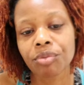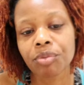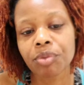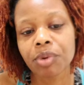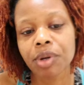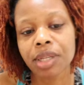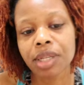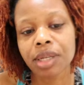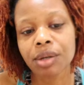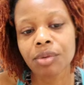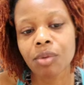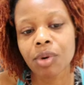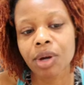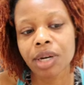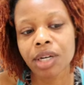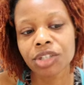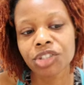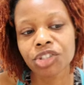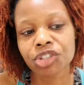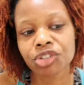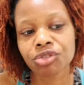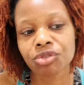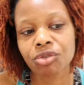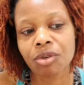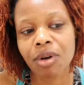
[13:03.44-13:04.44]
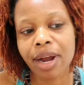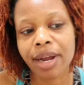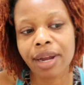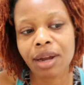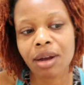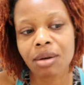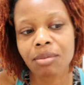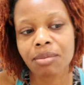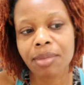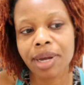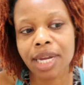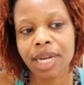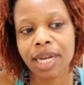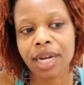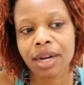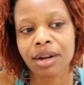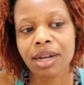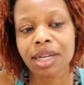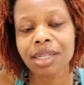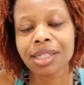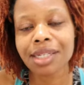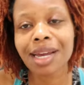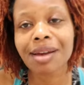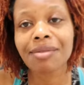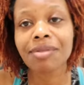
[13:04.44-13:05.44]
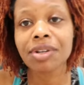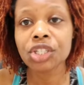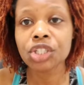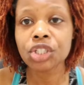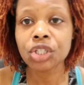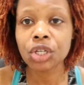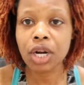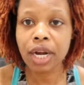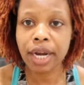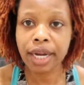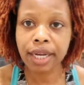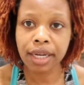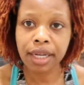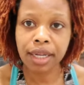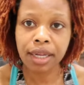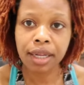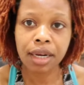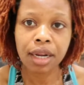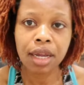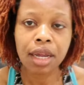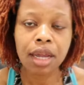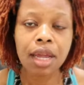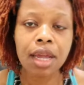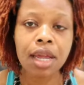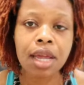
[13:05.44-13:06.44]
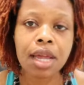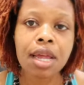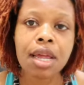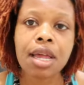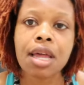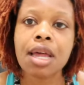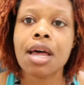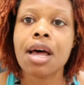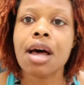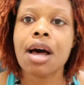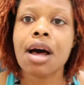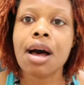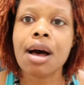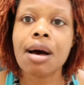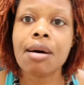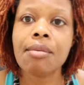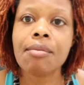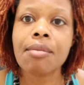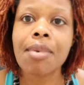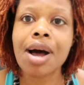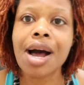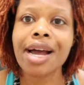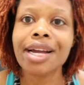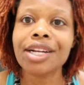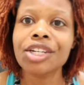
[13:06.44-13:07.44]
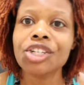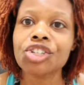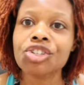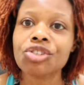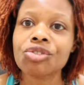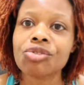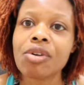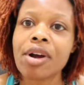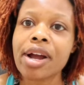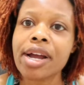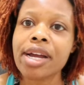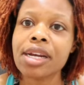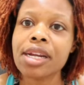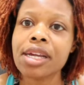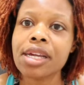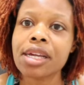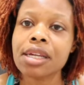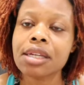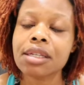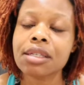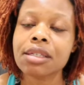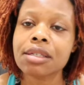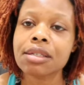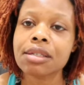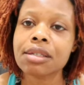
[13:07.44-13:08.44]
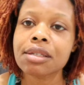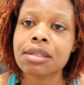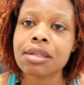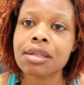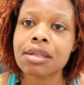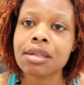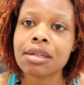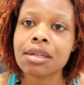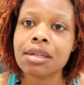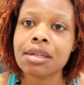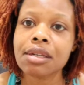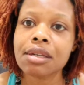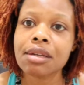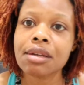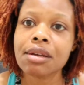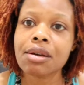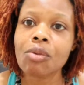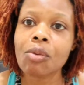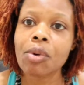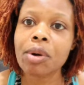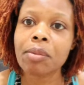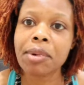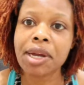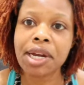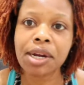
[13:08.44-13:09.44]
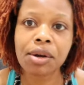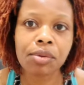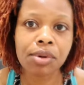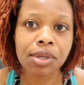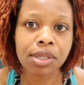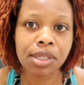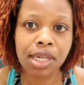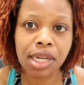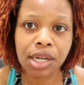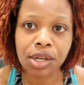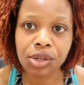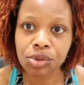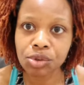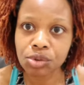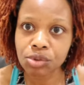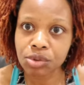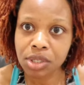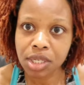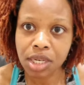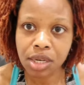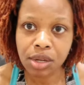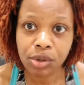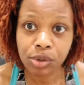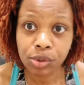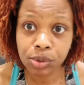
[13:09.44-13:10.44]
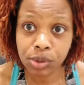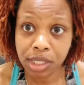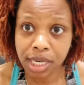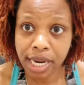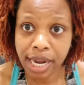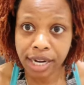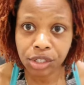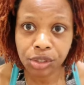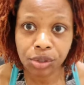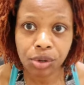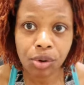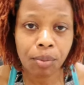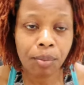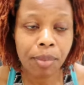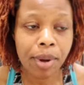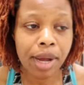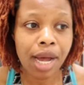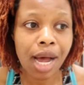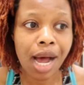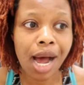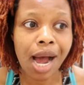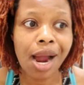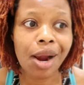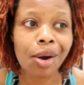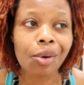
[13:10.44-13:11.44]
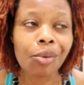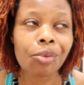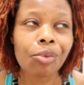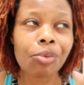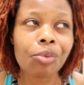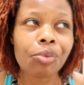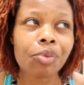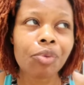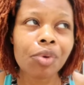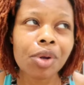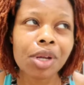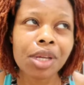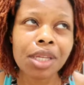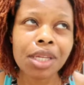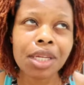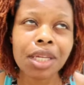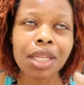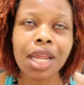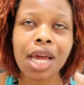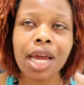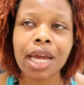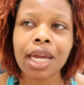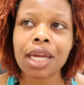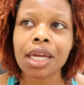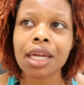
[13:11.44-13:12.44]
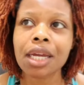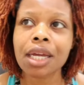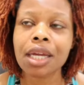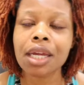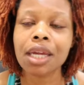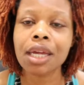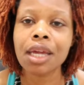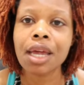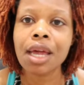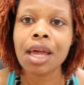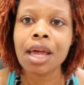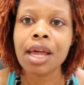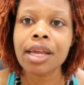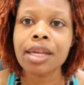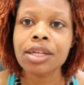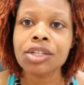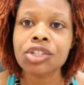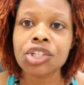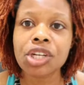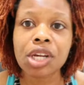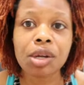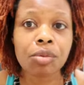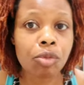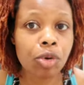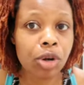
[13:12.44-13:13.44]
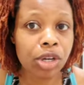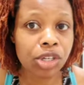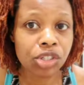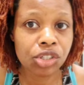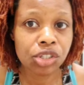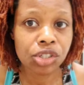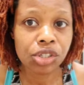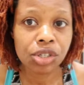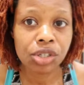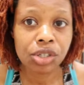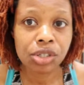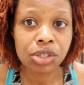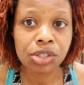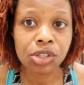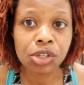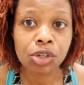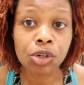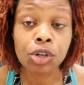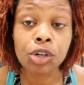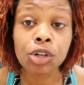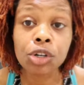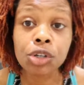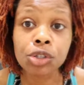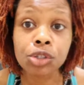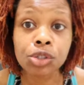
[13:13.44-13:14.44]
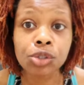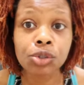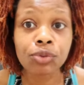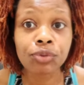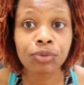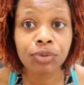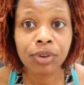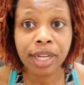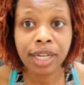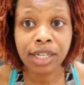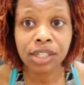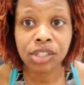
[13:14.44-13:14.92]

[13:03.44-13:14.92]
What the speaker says: really want to try on my hair because I haven't tried it. I tried it when my hair was like loose natural, but I really like Shea Moisture's Curl Souffle